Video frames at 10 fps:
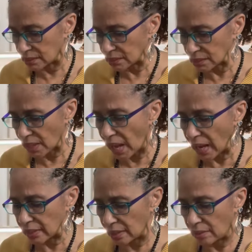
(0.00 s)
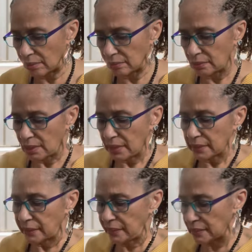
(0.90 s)
It's hot, y'all.
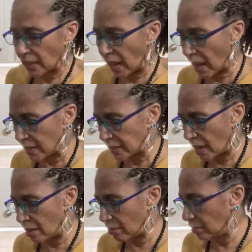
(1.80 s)
But this is hot, y'all.